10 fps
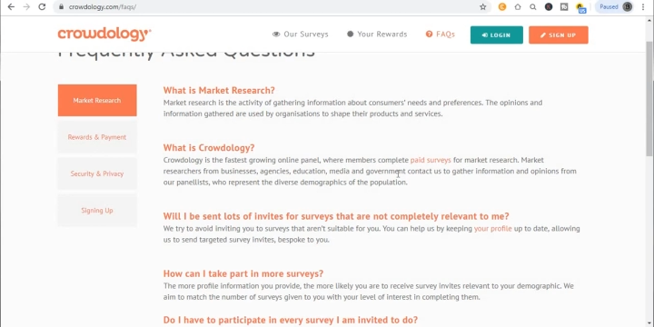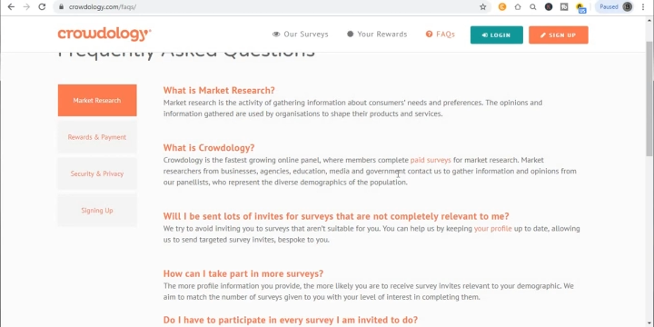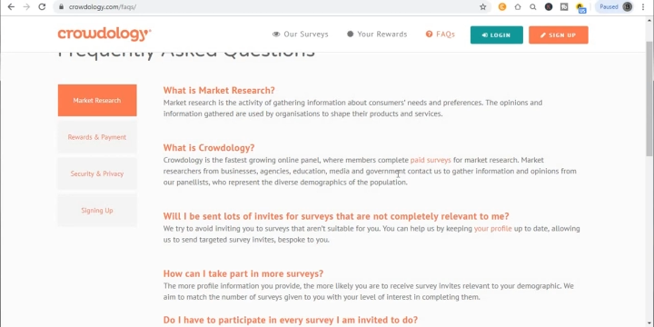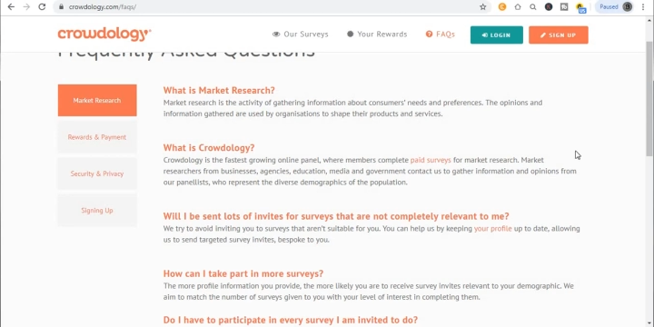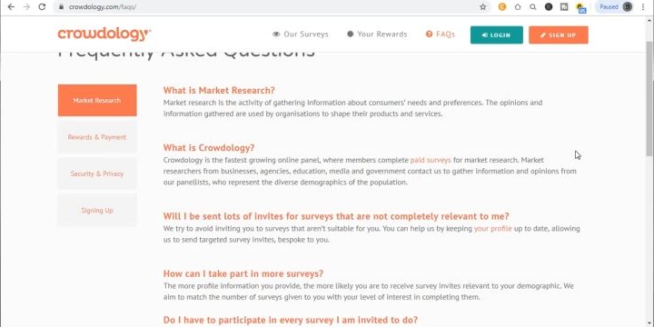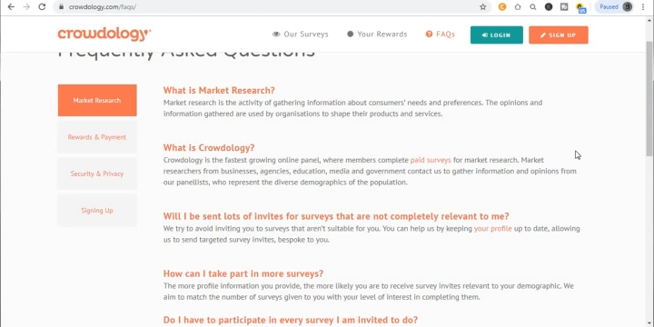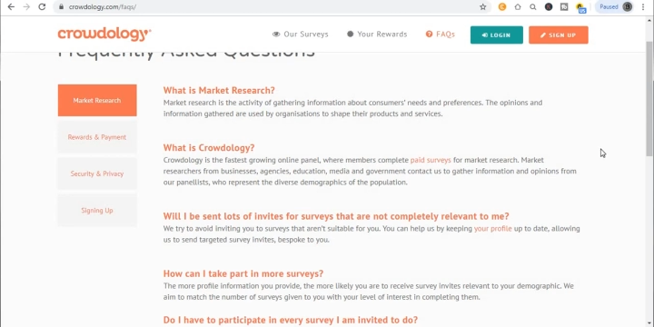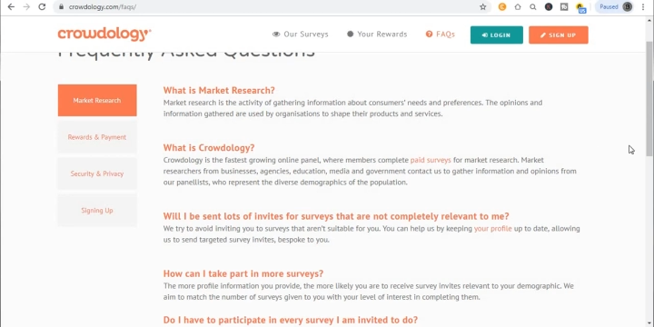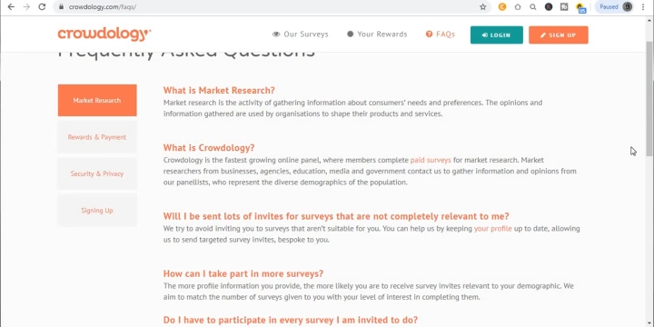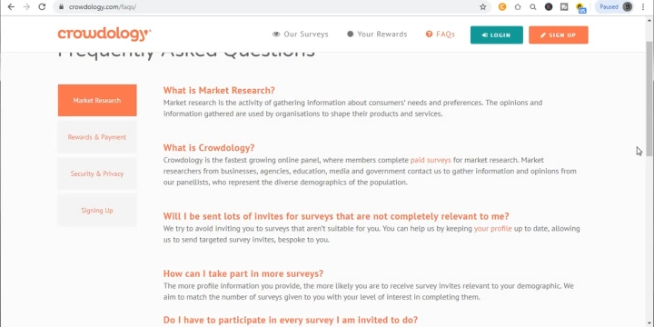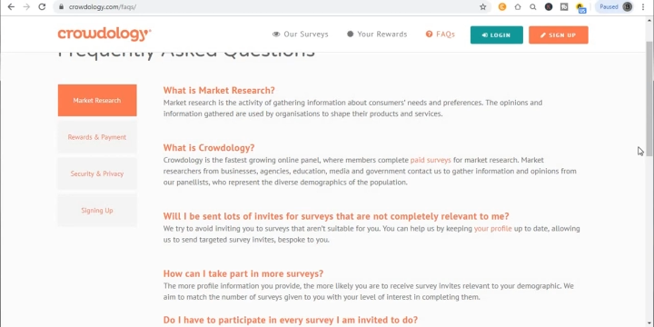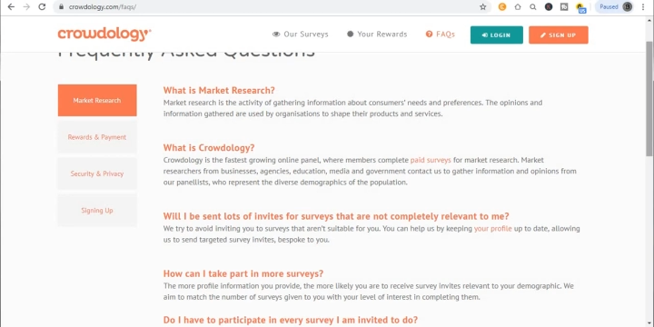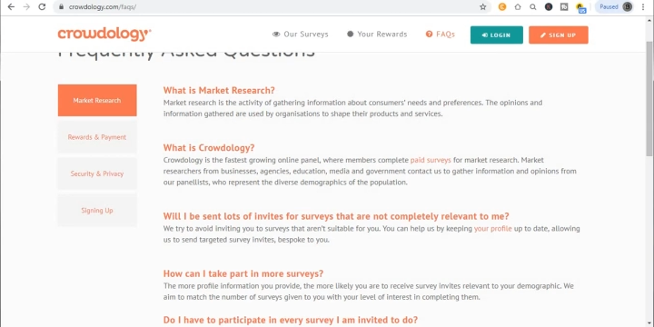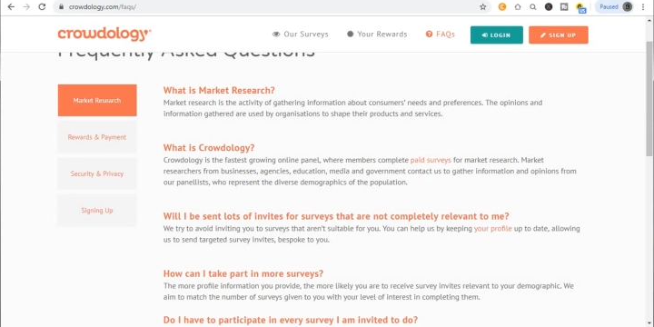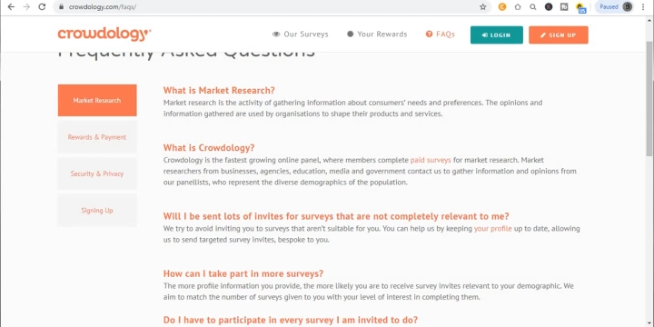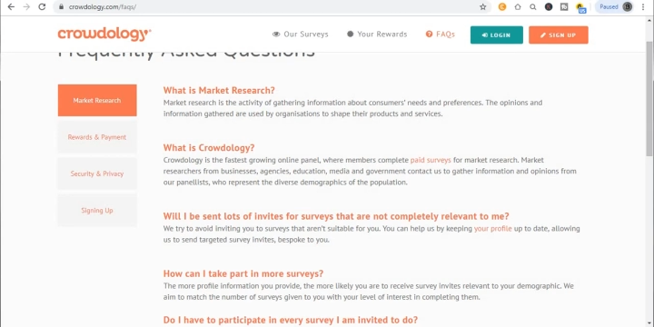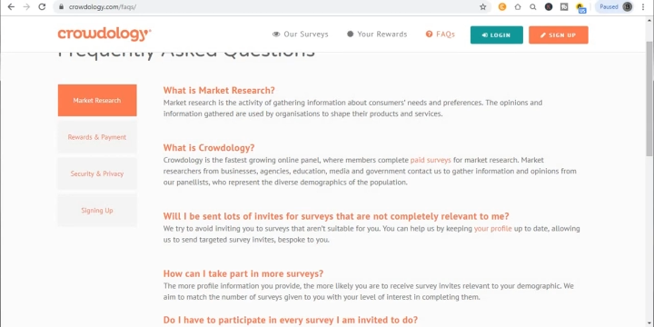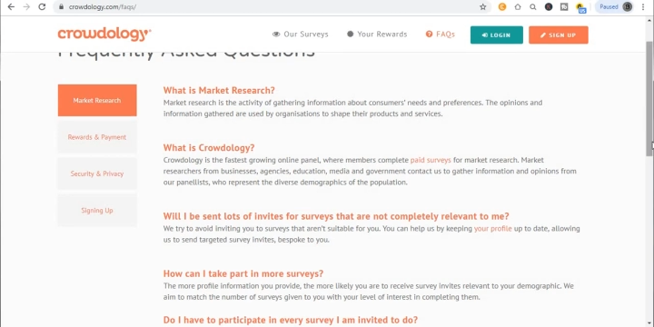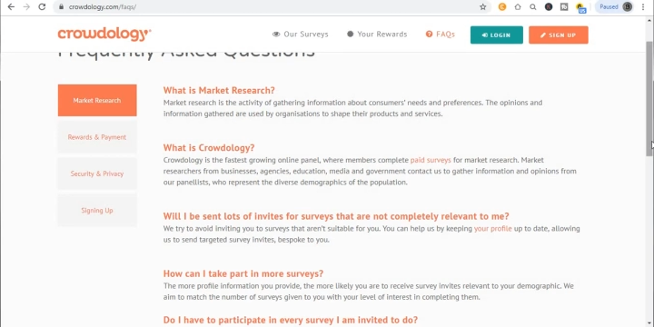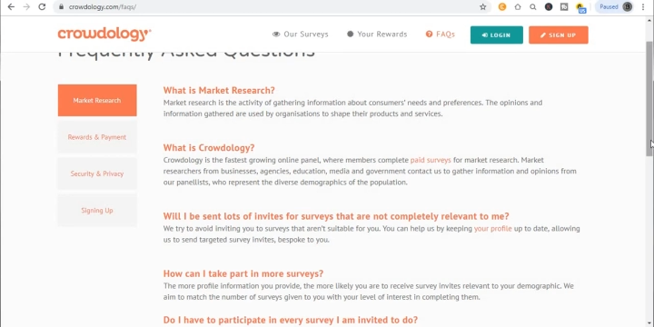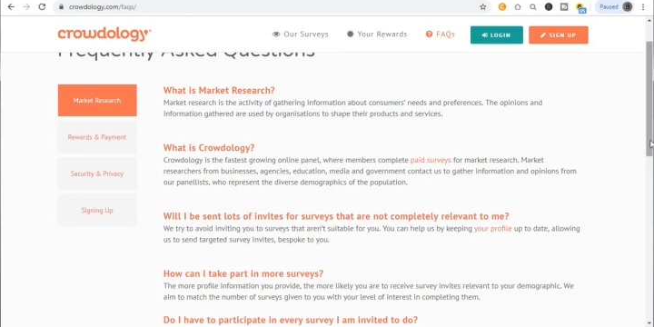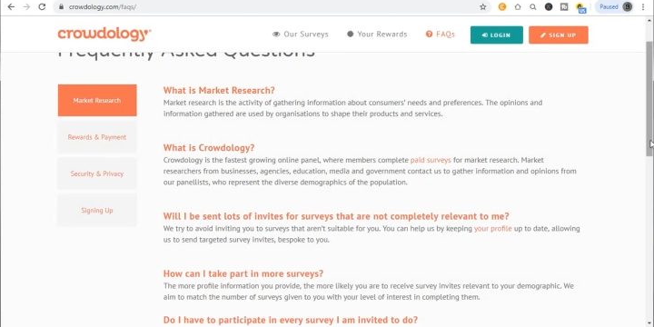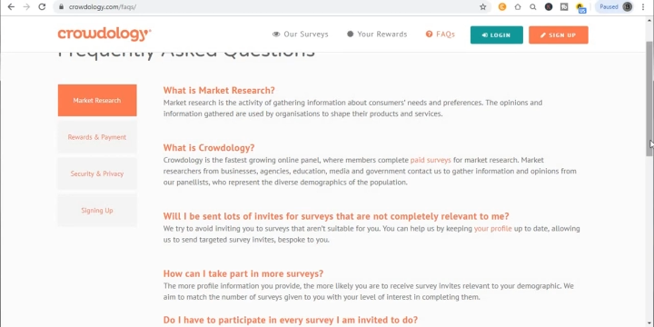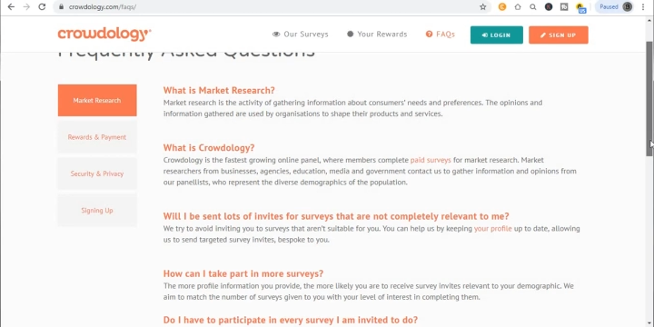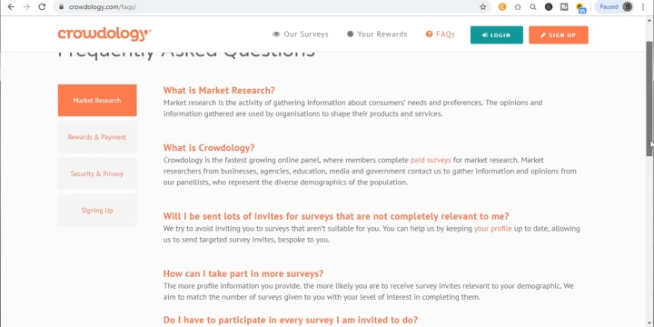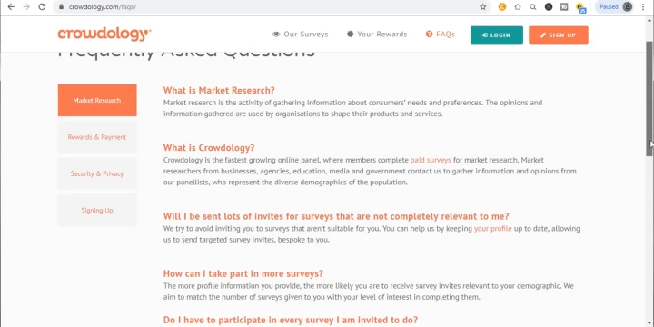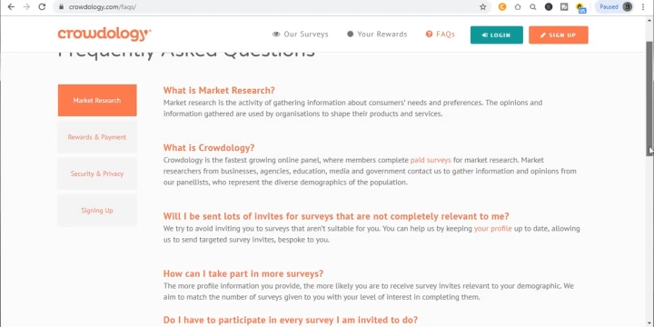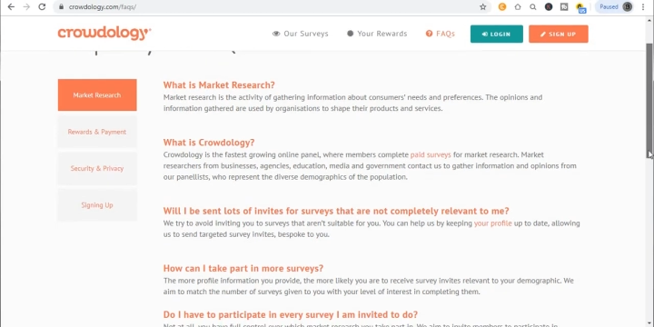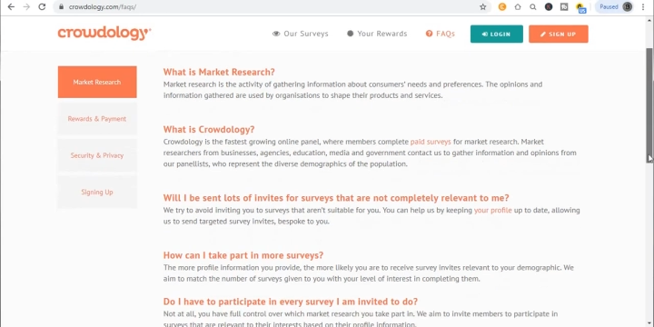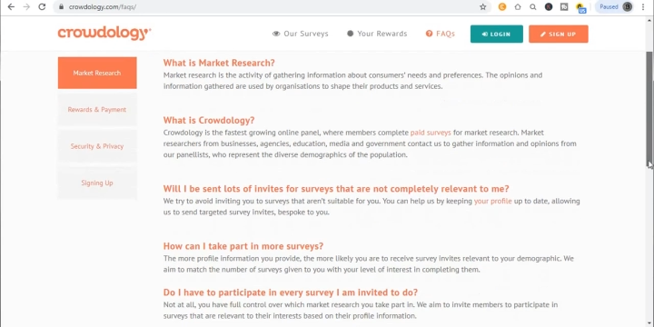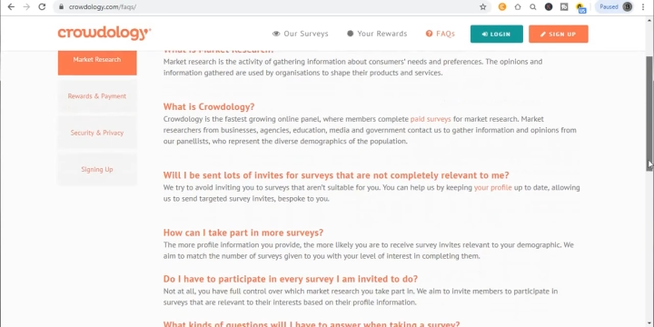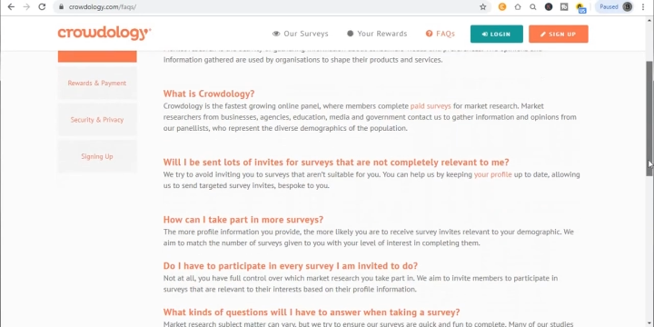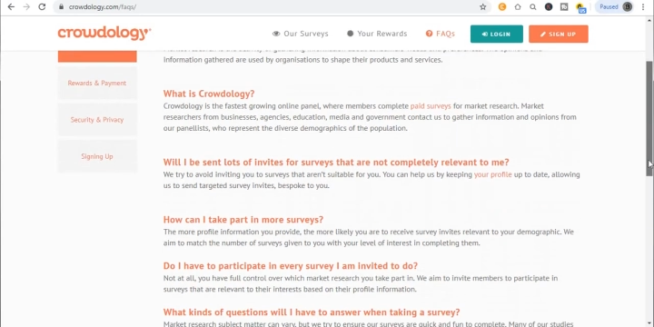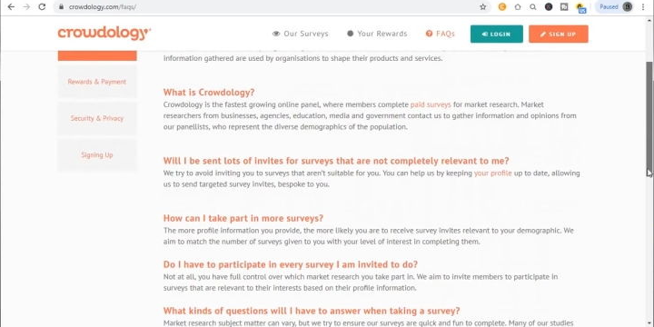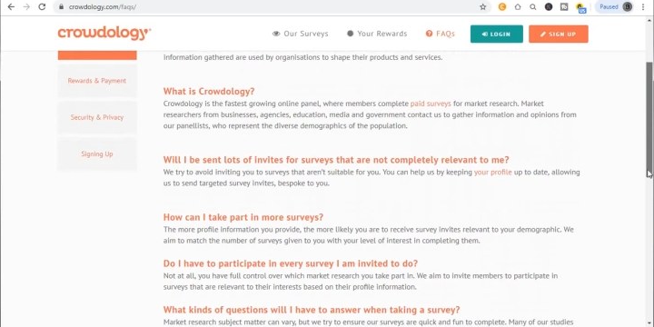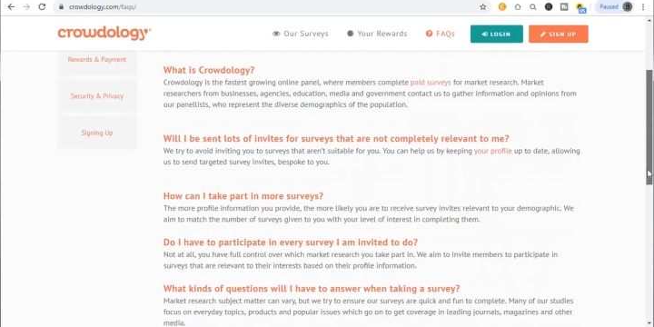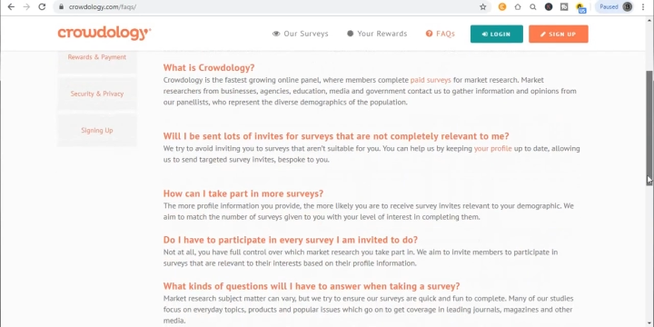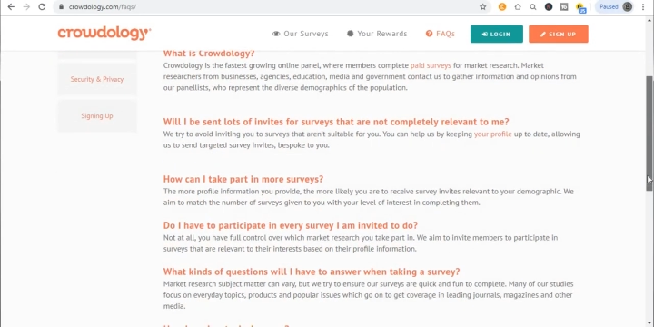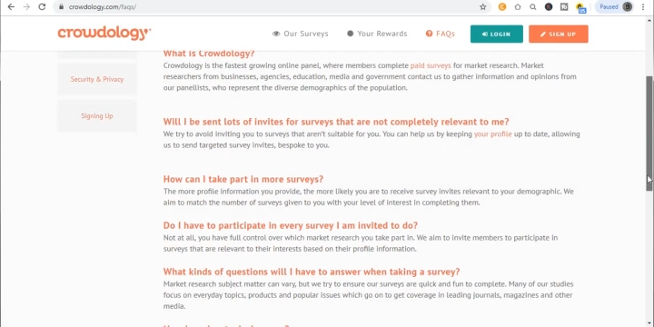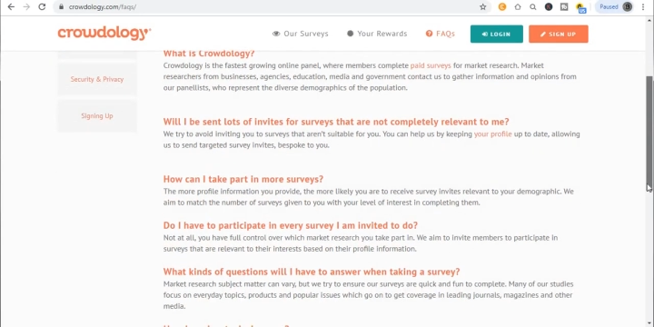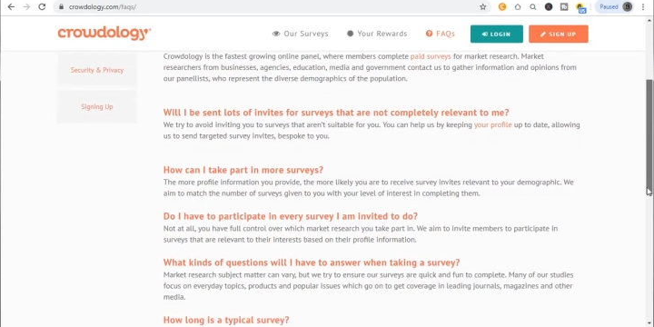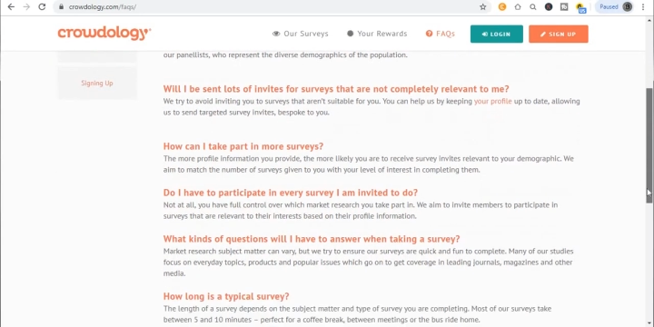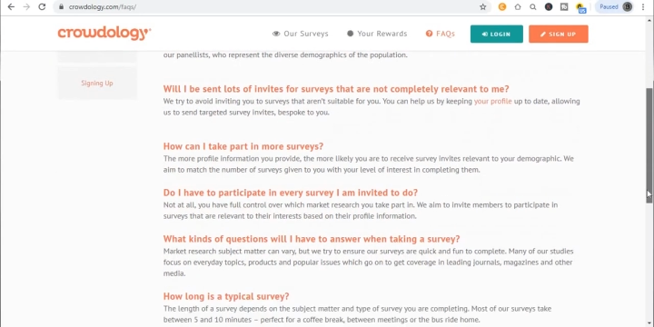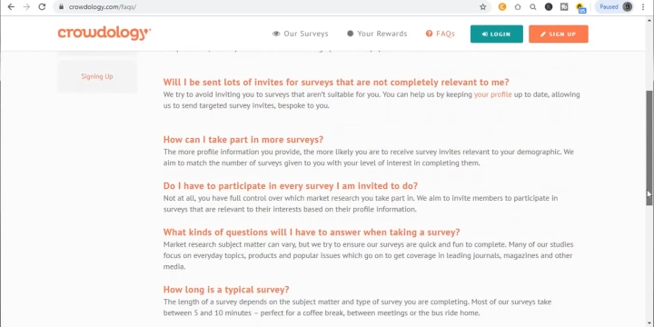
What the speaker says: Nobody's mouth can be seen.